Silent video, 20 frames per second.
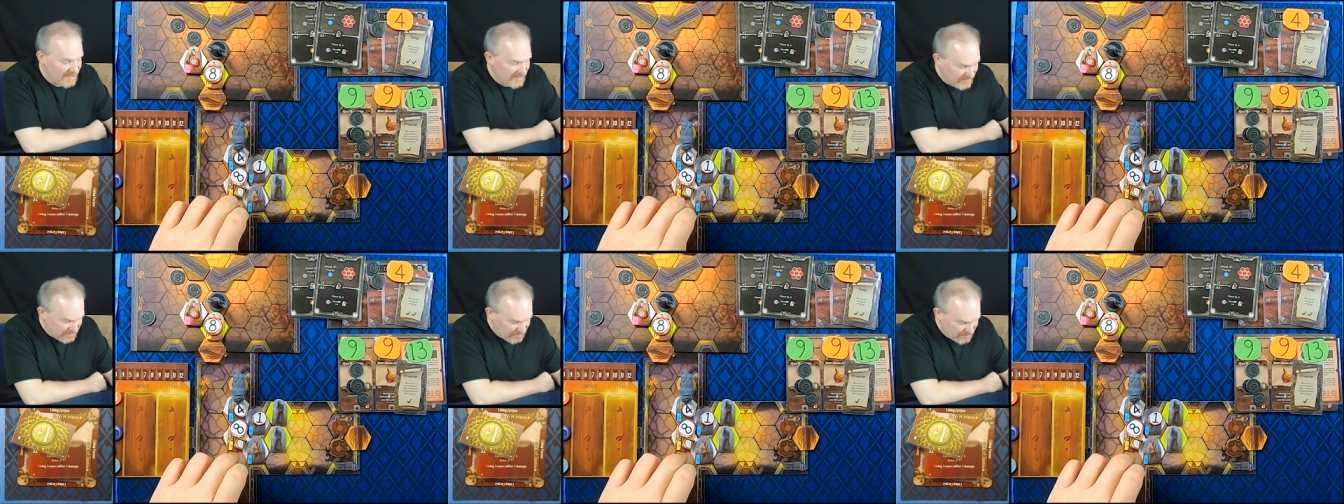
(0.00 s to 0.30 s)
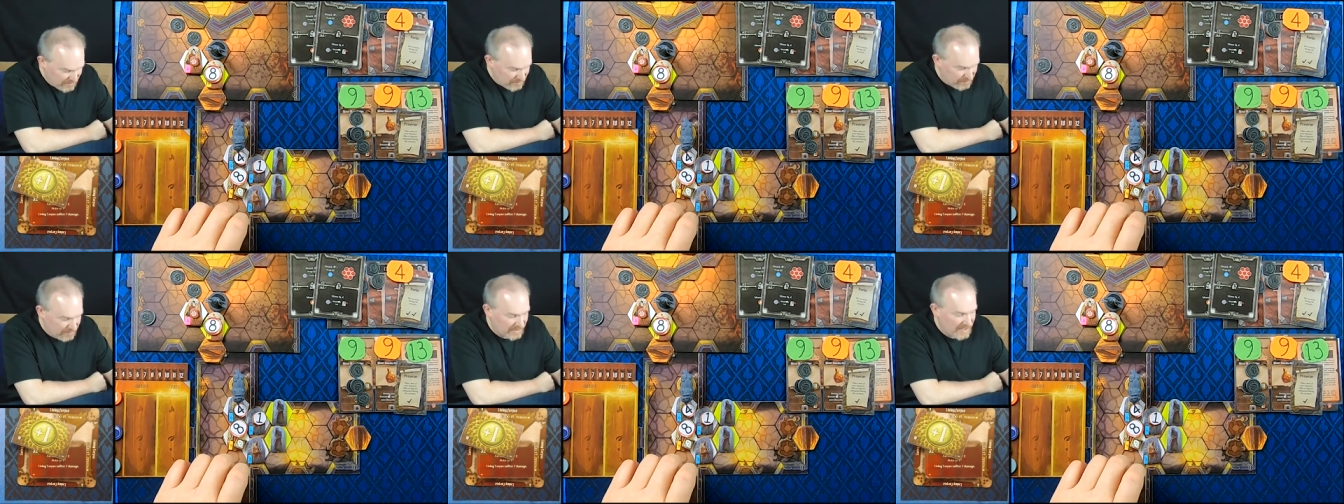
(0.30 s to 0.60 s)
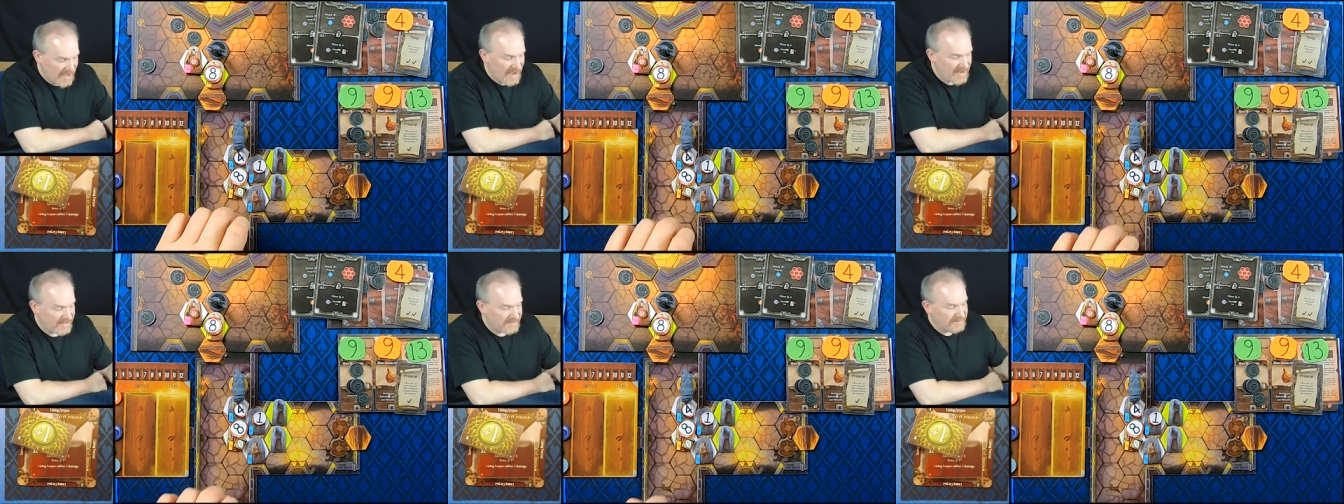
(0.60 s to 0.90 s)

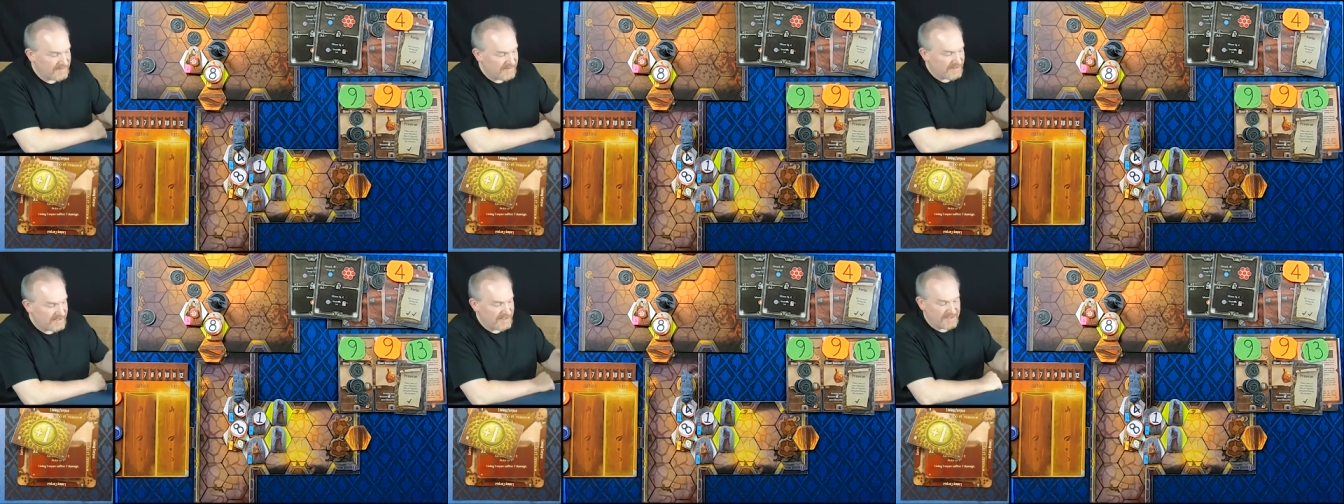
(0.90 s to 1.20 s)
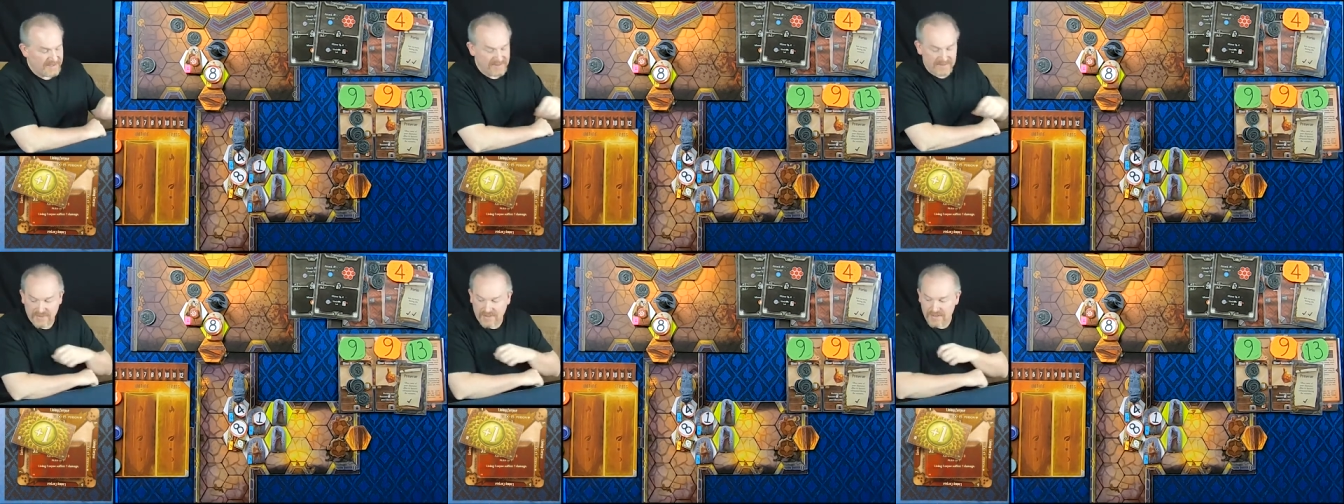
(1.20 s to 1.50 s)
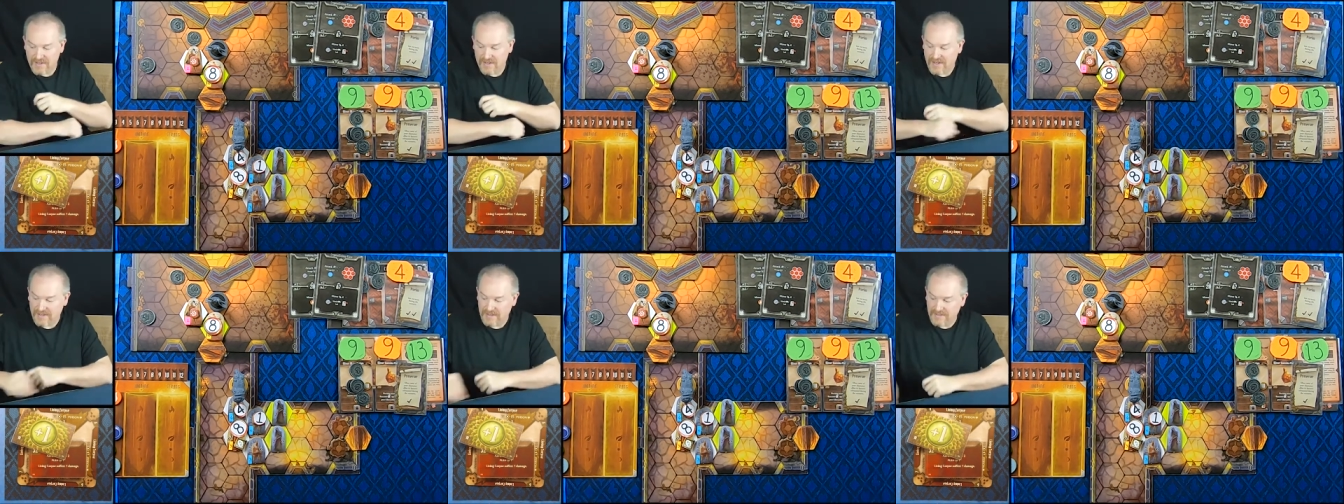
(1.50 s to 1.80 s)
Splat. He's
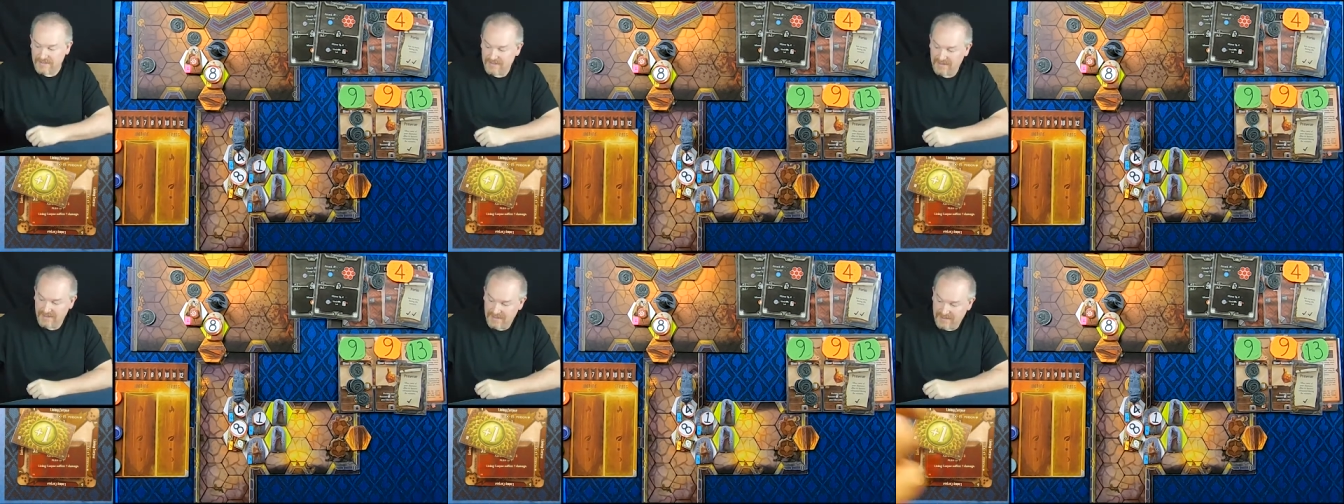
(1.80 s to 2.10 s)
gone.